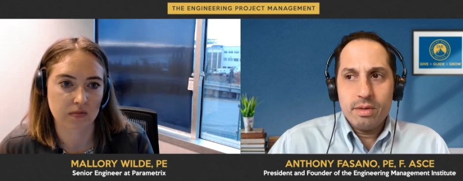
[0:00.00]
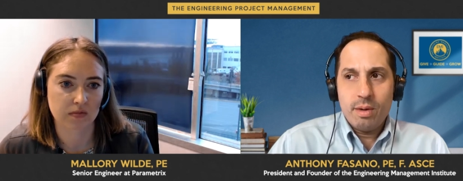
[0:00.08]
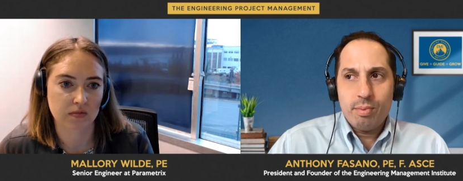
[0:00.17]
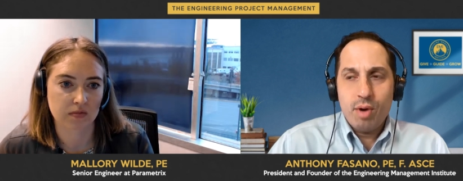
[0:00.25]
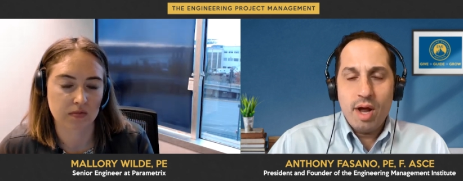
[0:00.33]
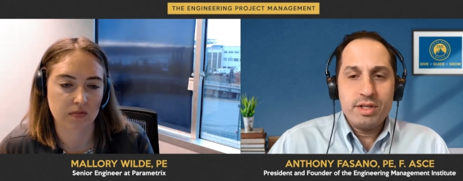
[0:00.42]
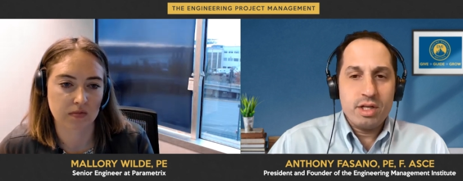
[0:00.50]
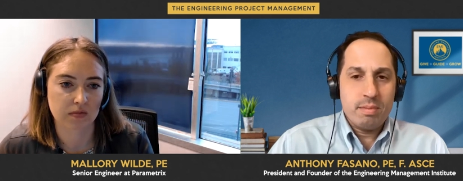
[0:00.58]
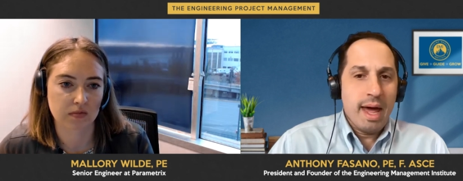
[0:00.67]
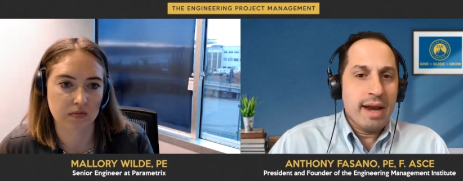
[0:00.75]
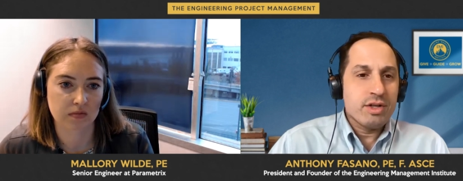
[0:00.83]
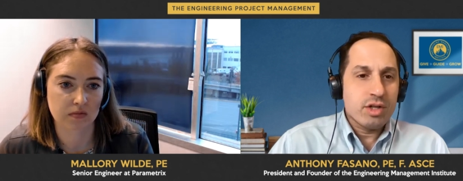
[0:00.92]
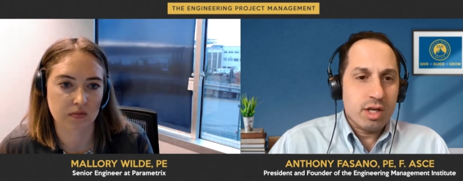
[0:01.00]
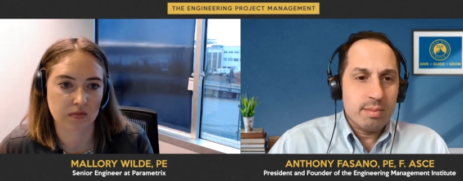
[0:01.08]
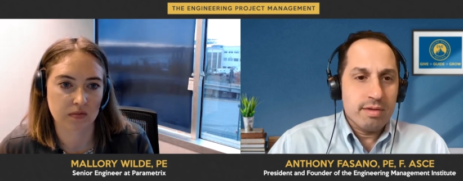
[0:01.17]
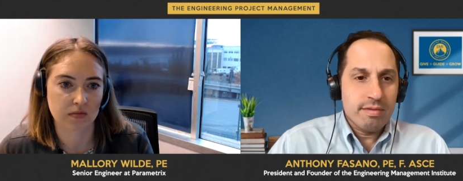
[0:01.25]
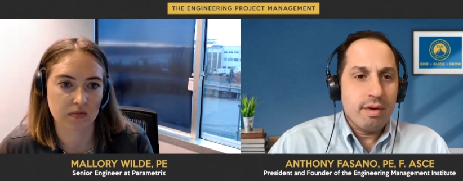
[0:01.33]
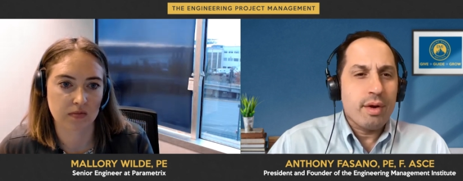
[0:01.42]
Speaker 1: a project manager
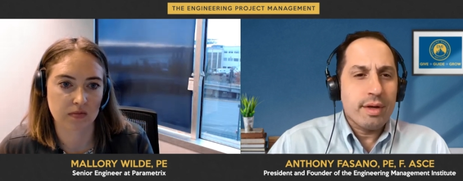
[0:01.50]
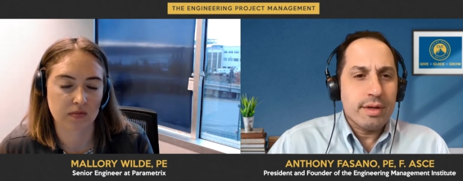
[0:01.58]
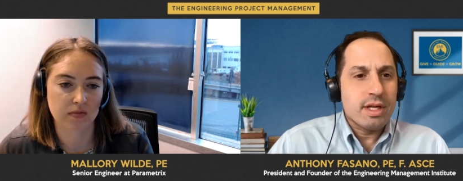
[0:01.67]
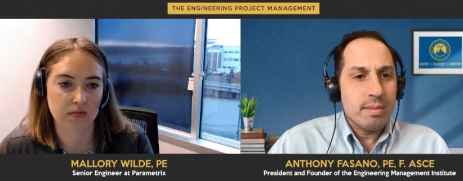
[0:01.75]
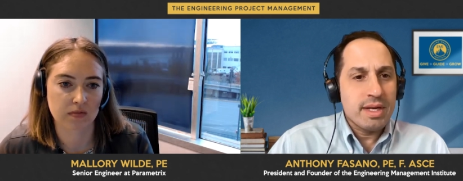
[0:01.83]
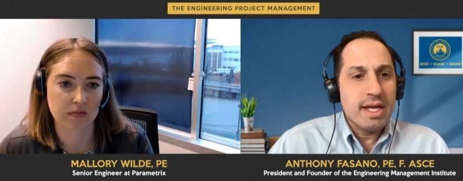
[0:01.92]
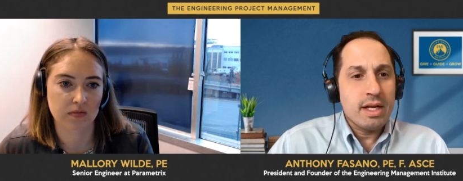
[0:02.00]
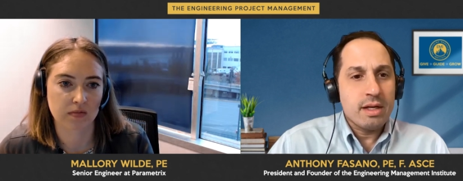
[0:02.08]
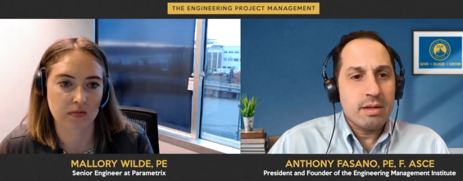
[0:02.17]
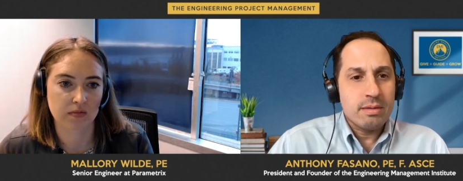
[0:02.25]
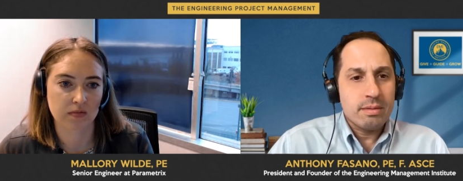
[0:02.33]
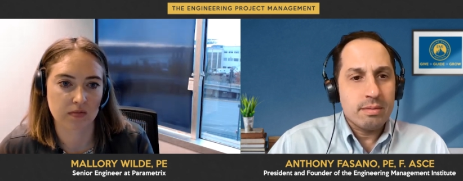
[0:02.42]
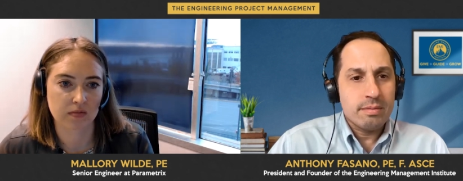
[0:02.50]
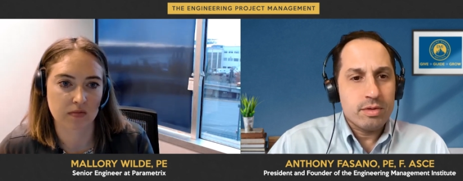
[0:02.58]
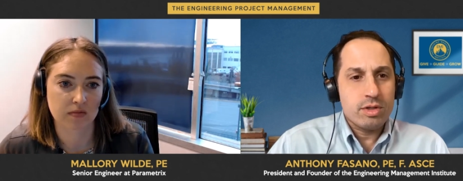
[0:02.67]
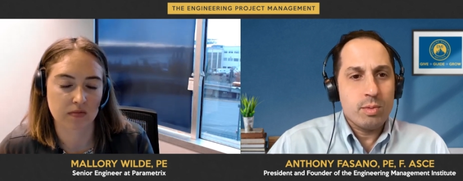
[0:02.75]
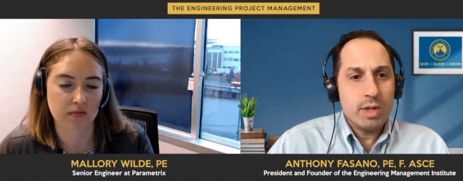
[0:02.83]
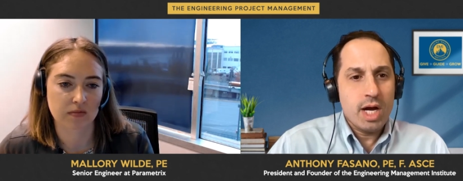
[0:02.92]
can be very intimidating
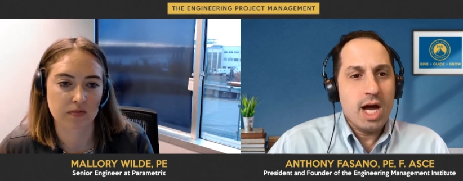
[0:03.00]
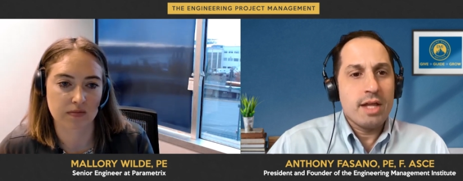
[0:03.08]
for someone